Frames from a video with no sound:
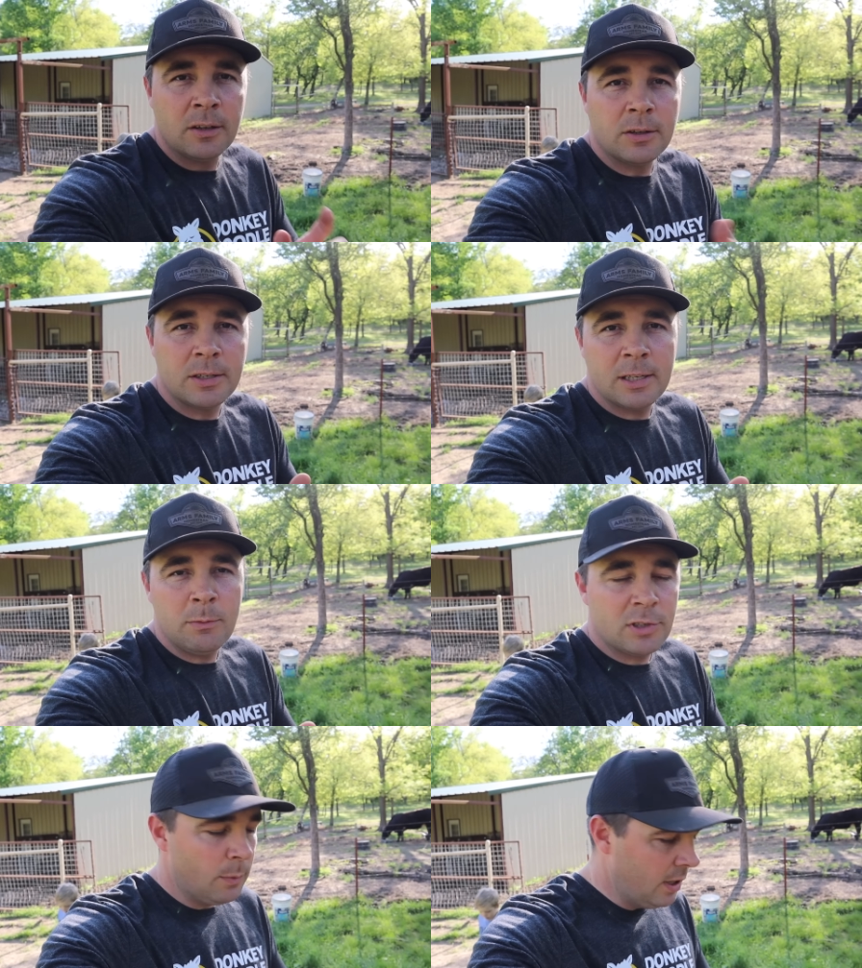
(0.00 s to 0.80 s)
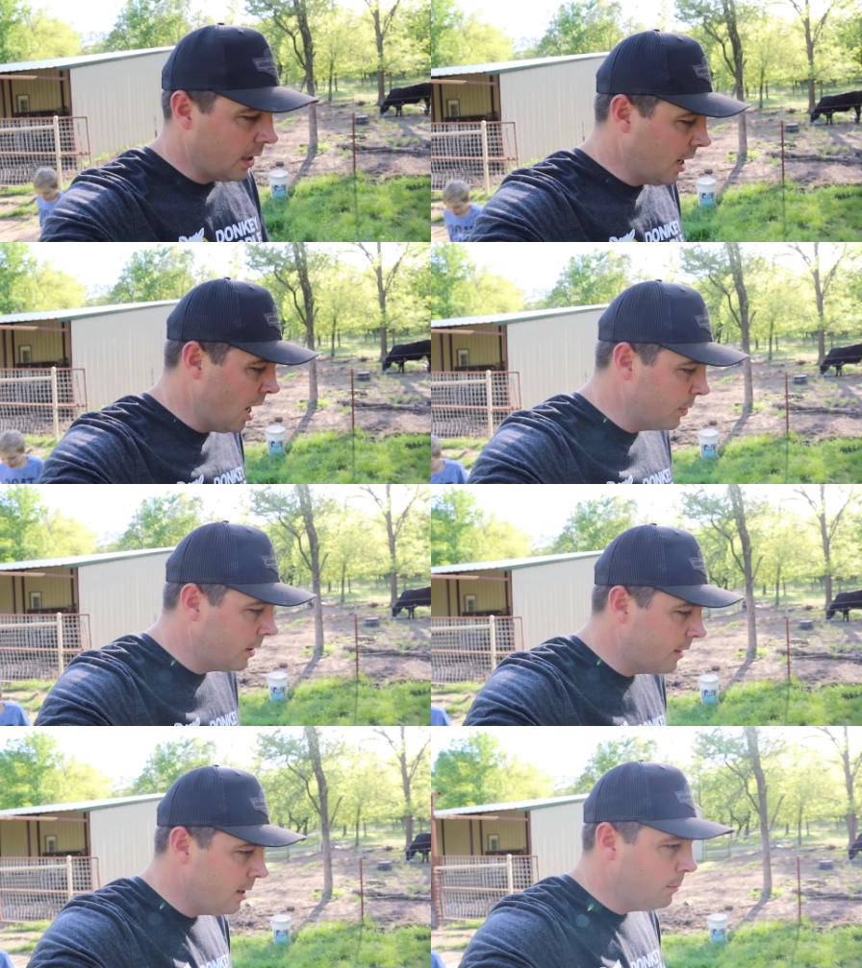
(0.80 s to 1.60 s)
There seems to be a
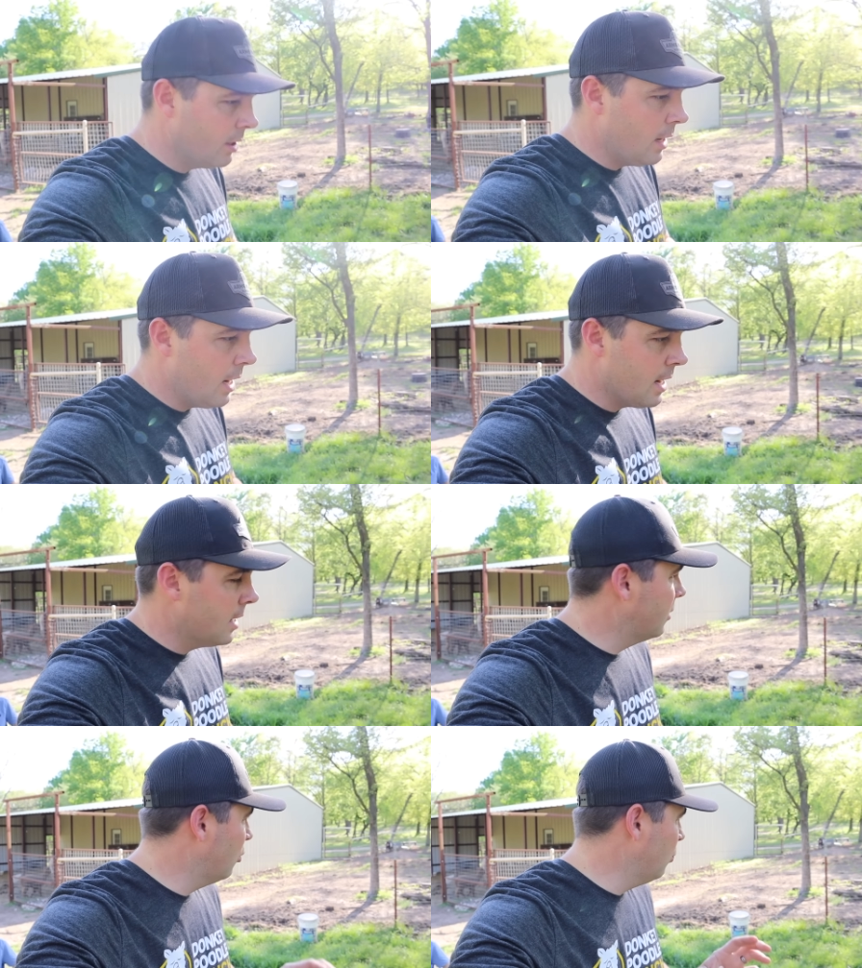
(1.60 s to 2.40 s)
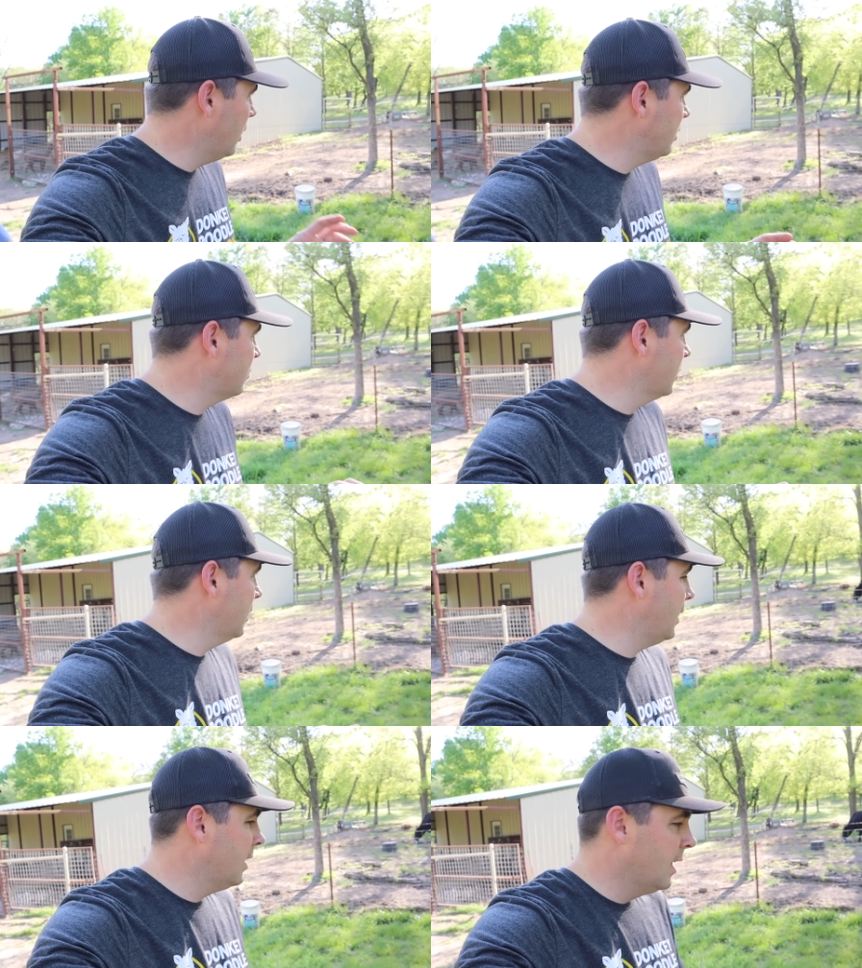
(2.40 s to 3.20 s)
common theme today. Nobody's
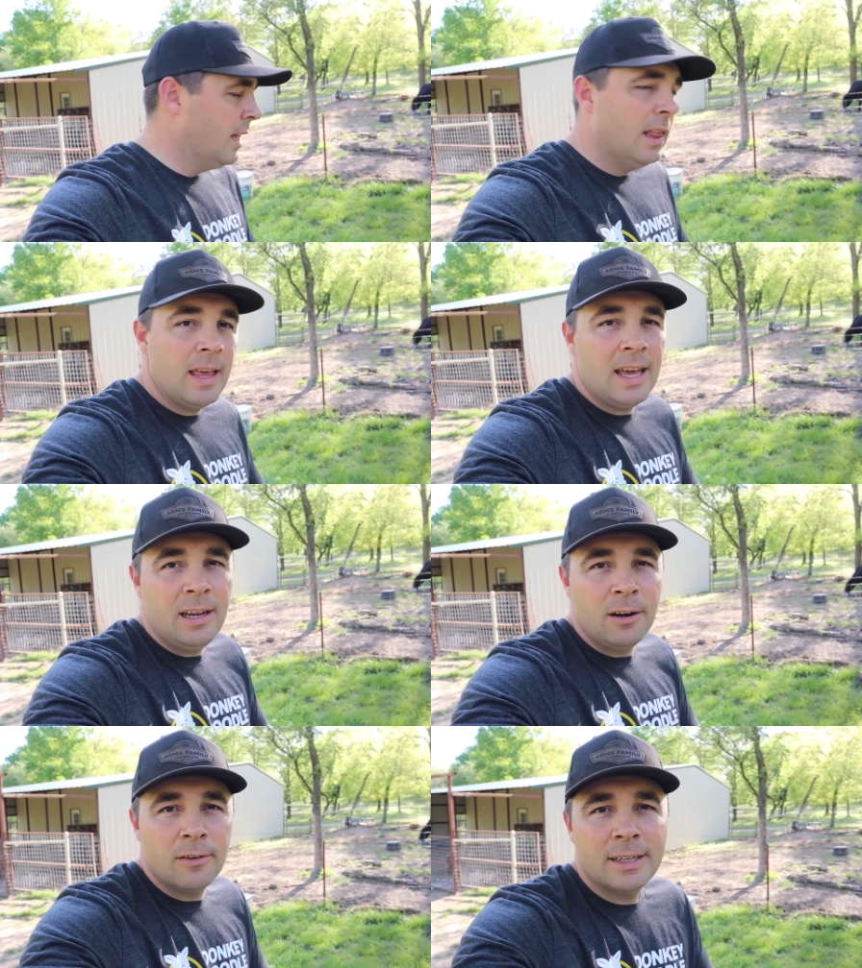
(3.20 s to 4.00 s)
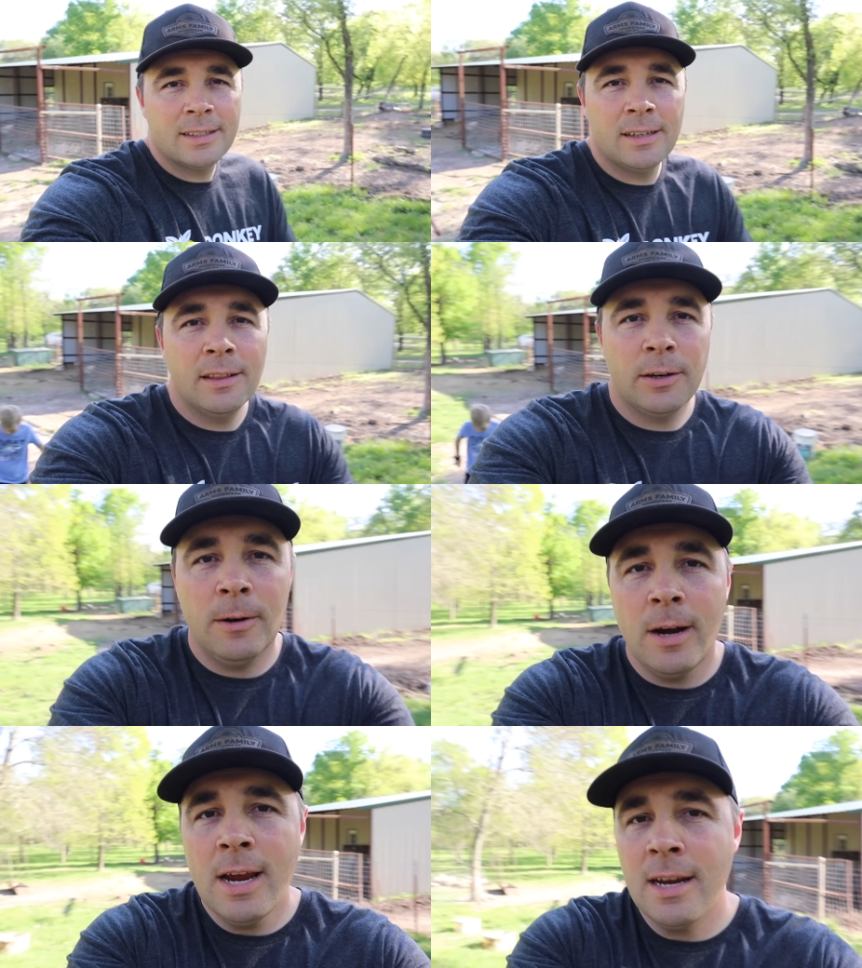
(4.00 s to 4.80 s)
really that interested in the
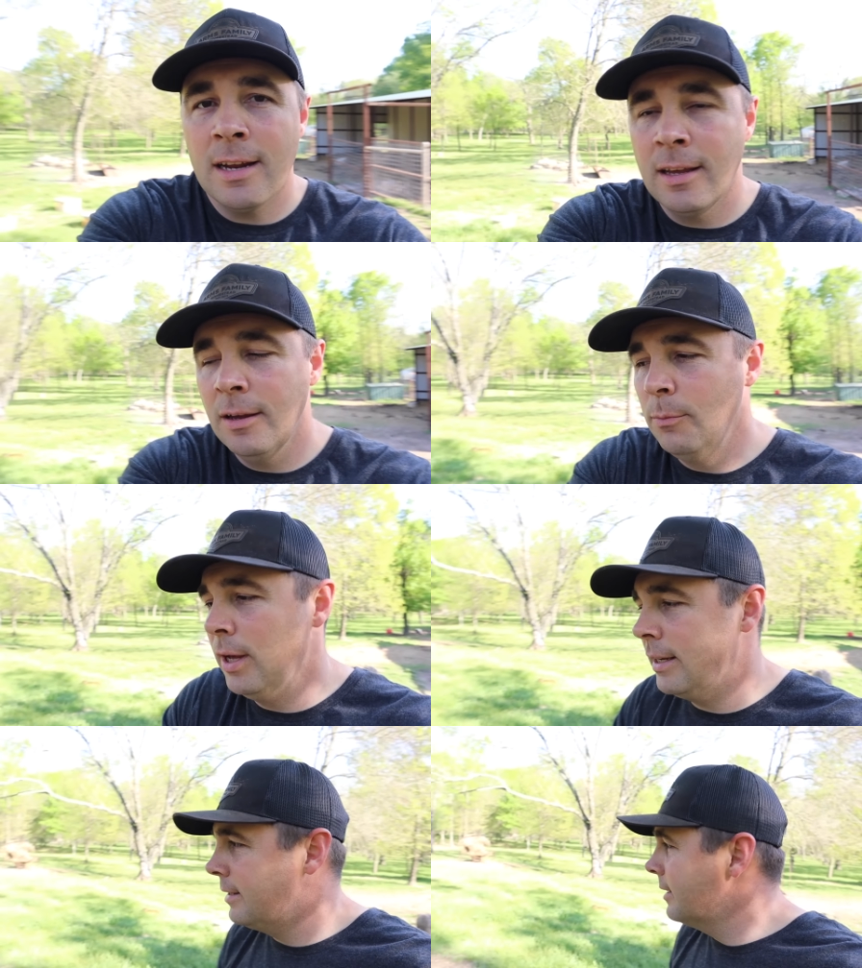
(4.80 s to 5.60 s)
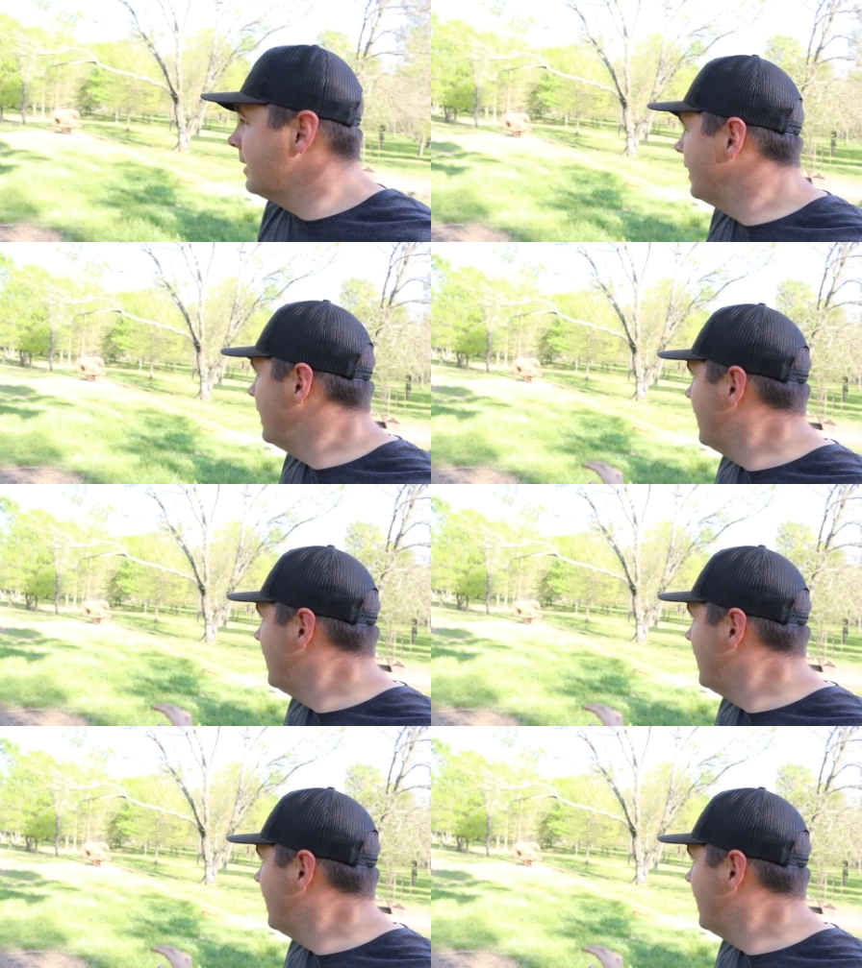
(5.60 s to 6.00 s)
grain, but uh,